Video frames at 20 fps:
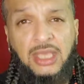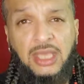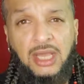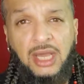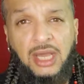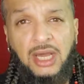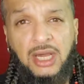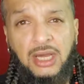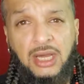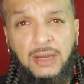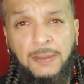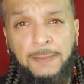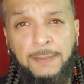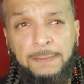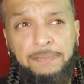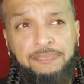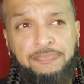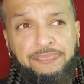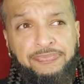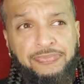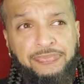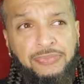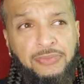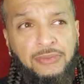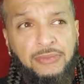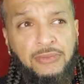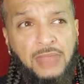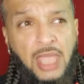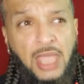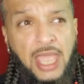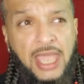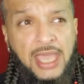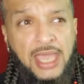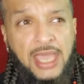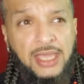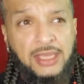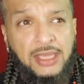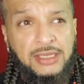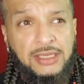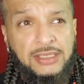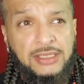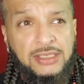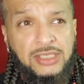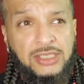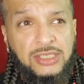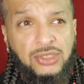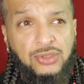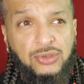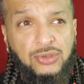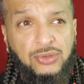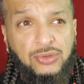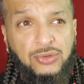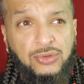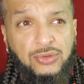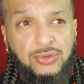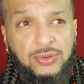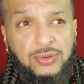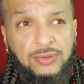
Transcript: Um, and to